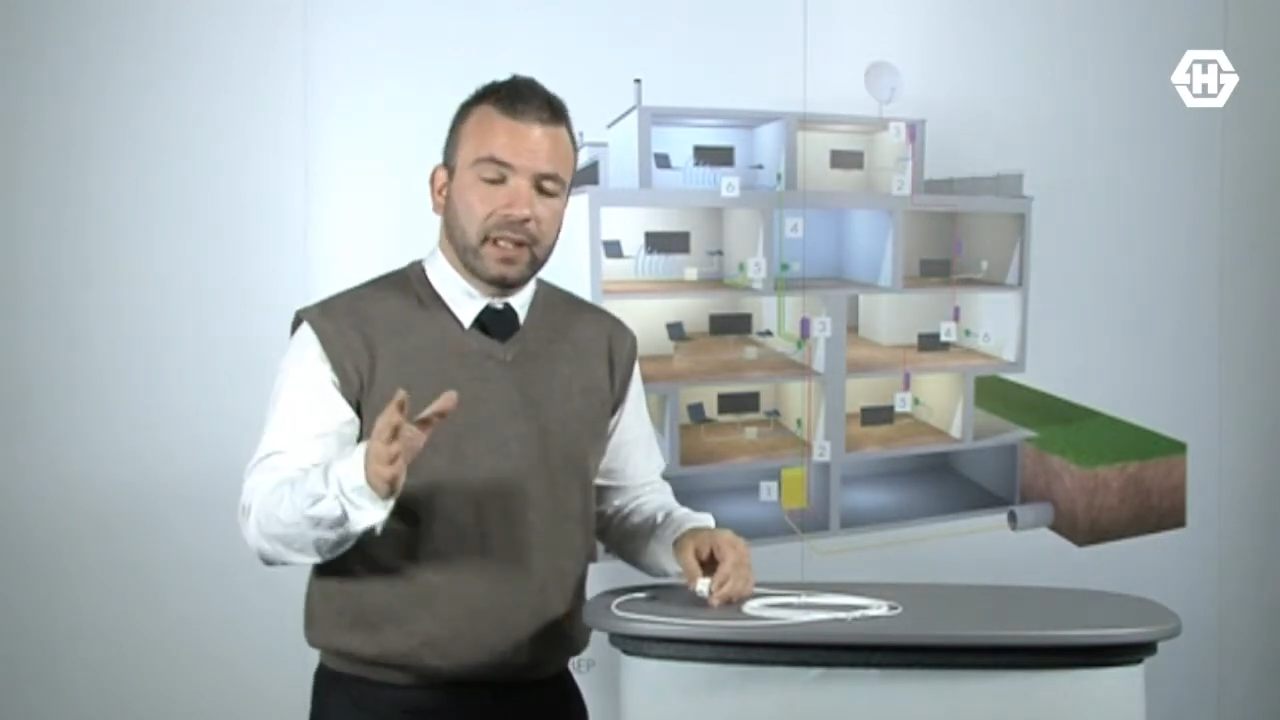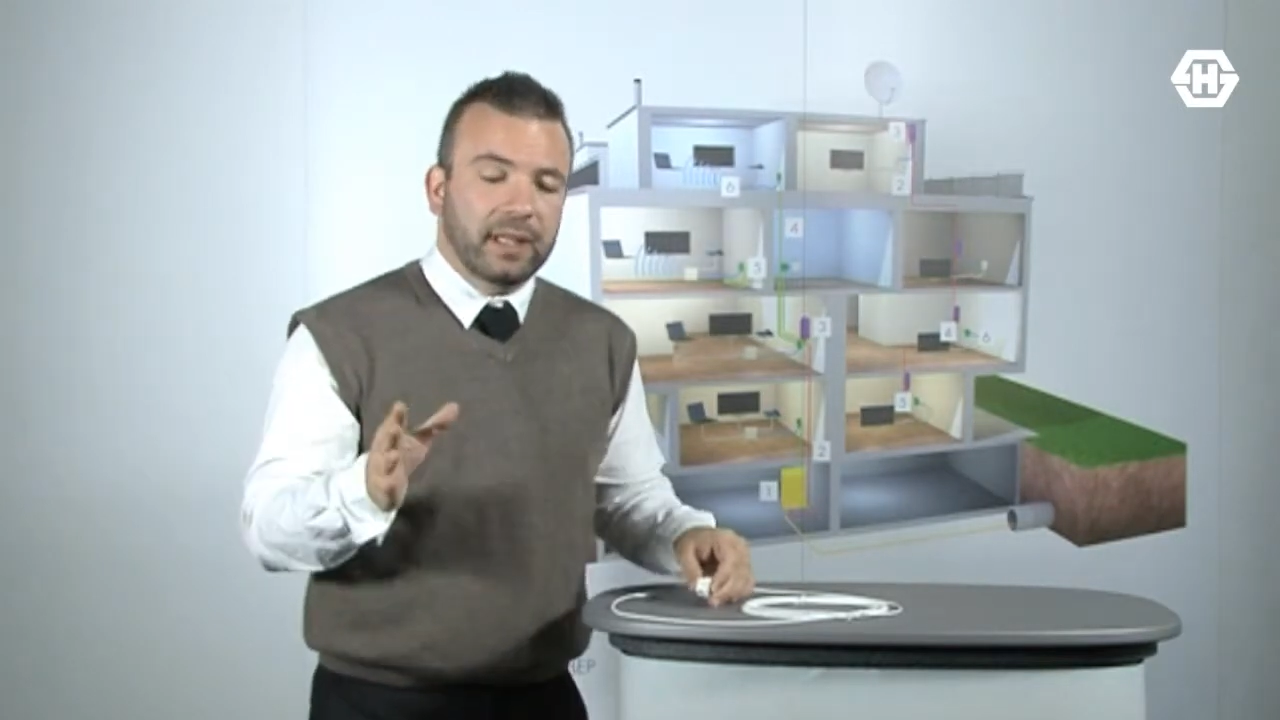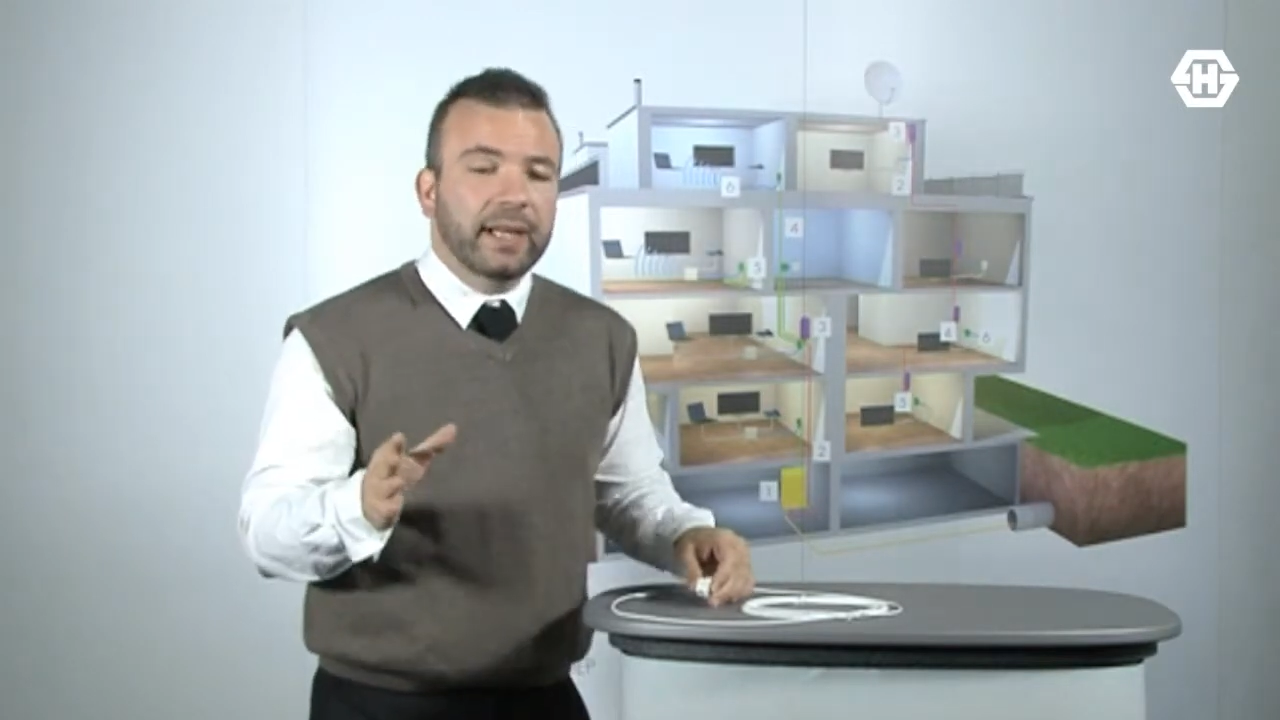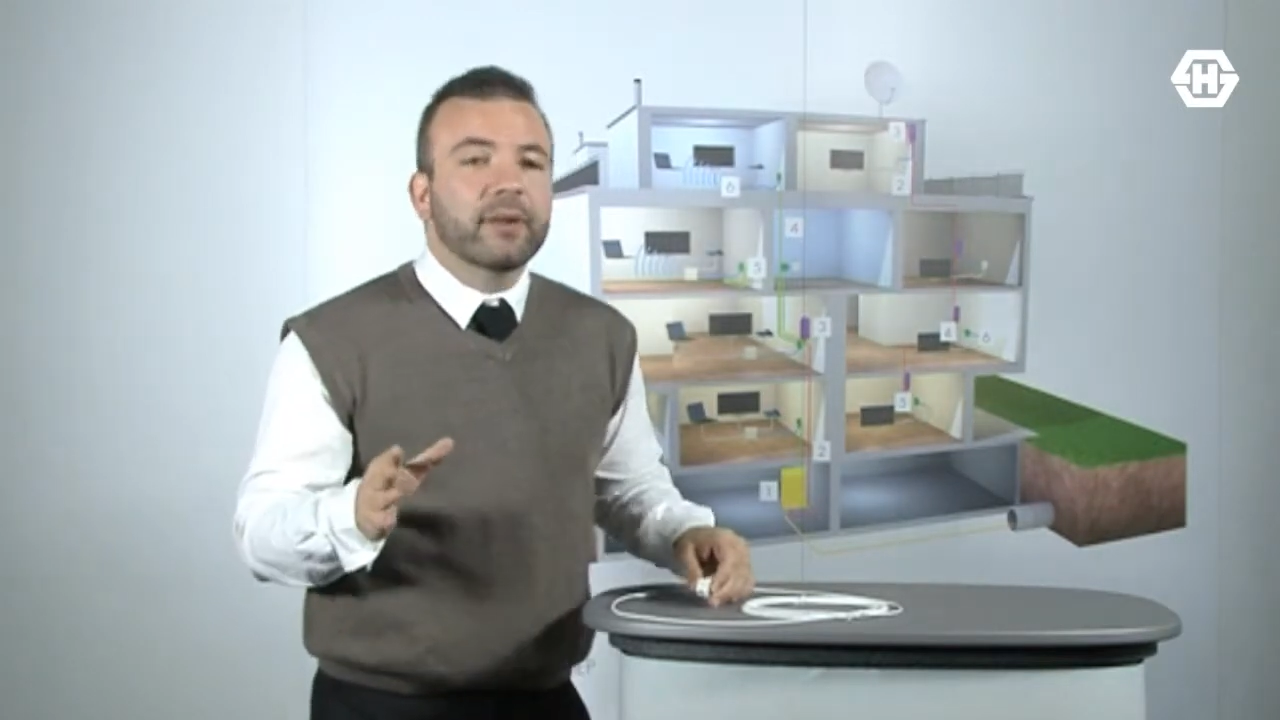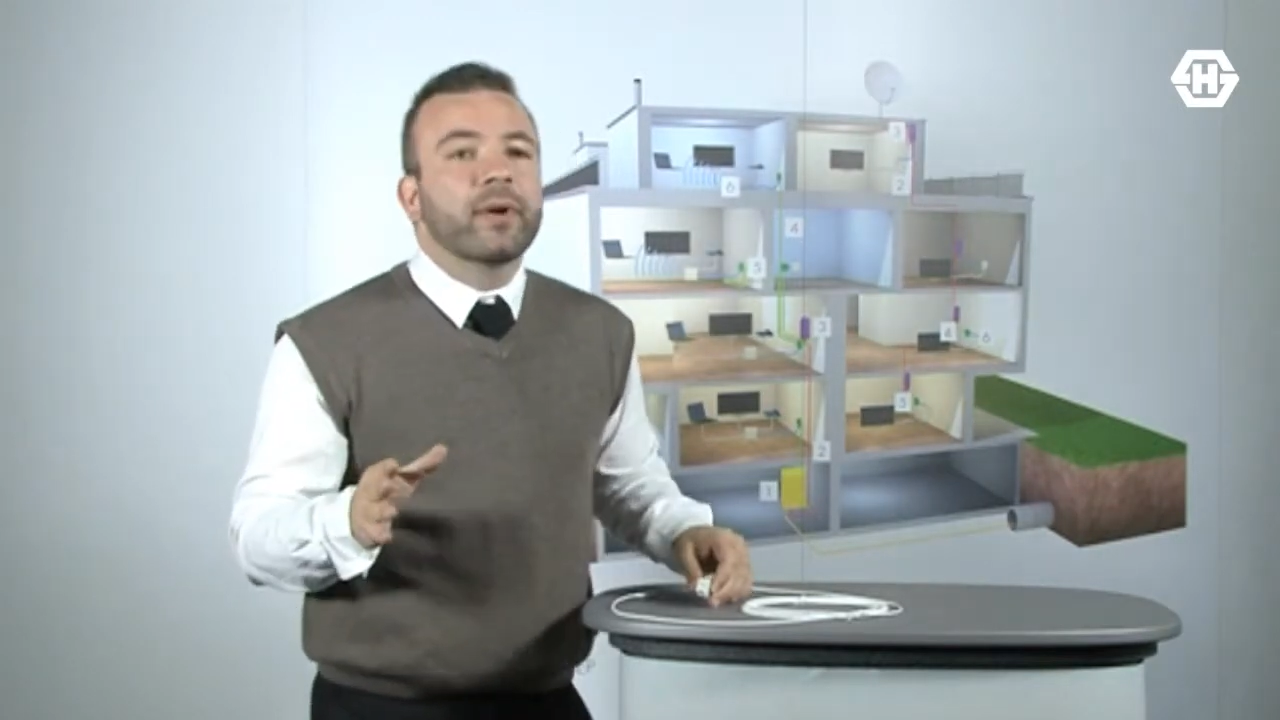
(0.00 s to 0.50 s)

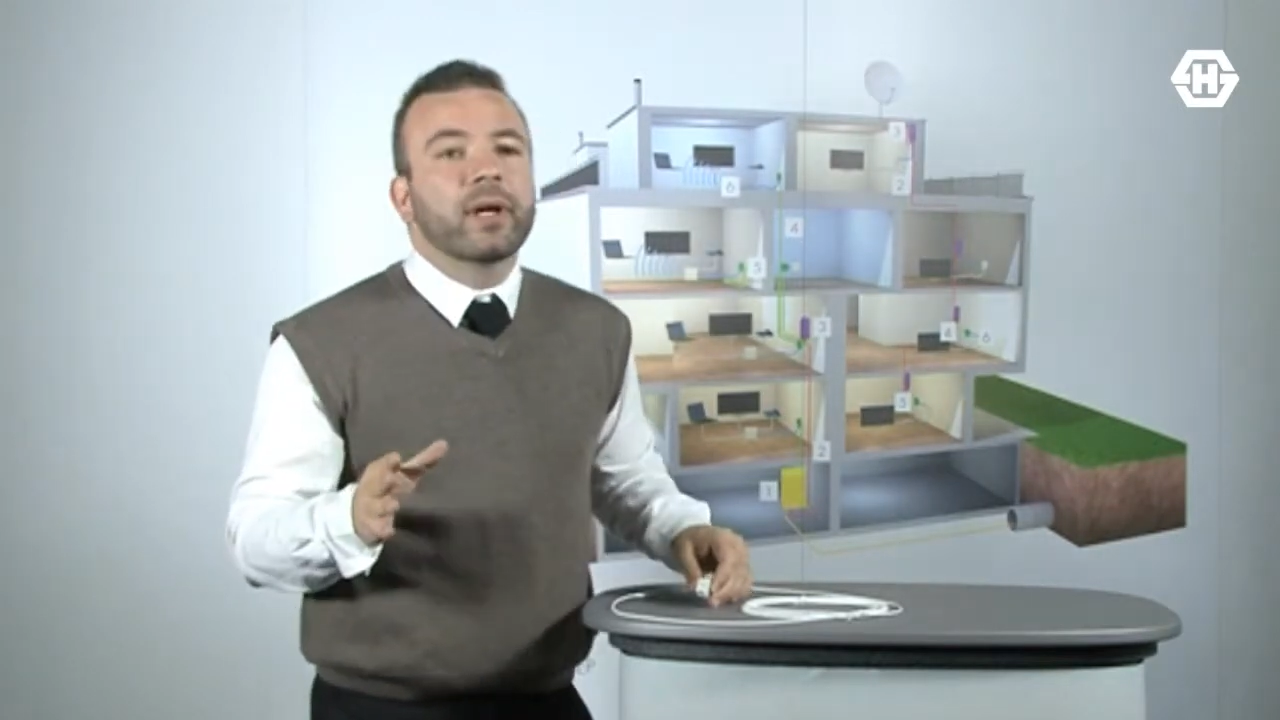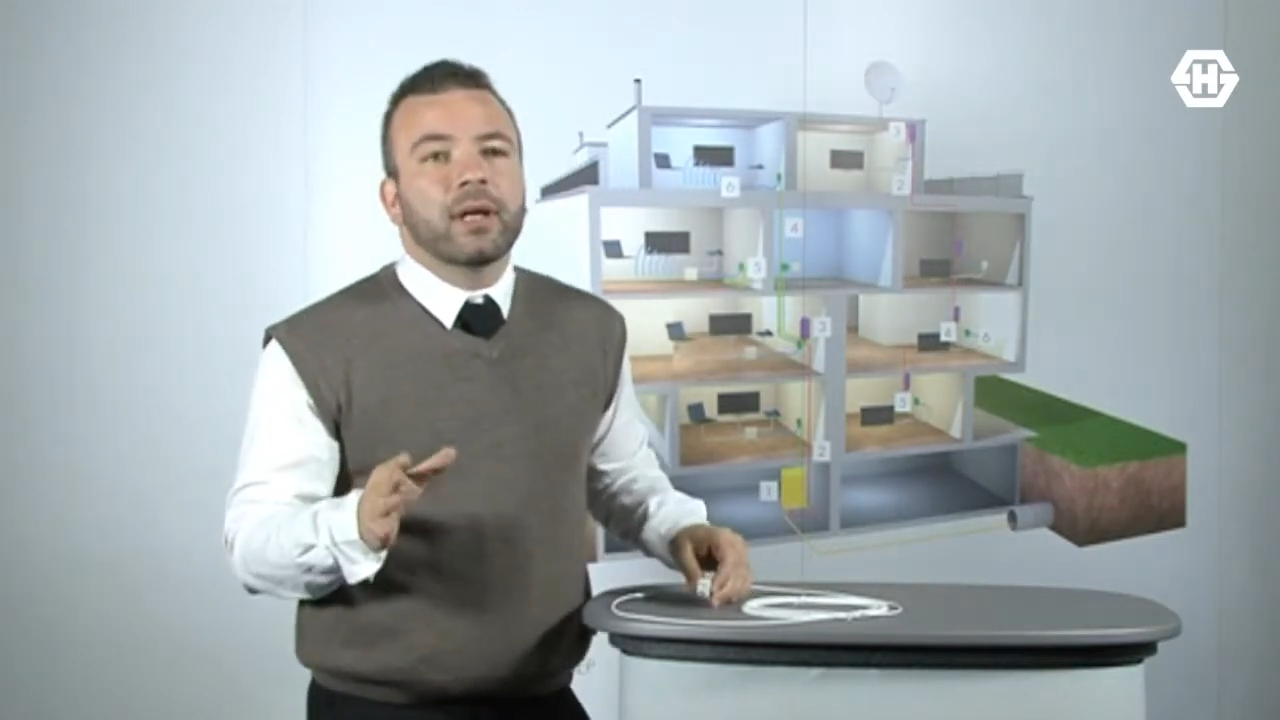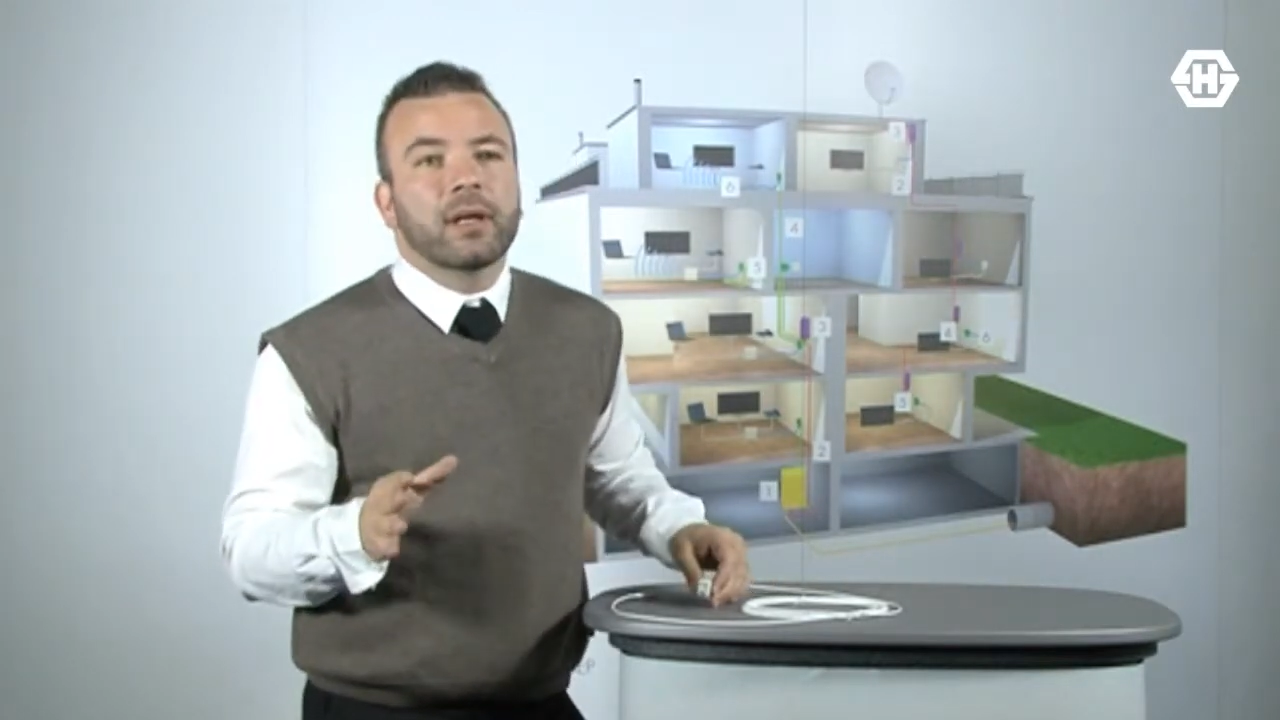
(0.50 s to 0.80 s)
electrical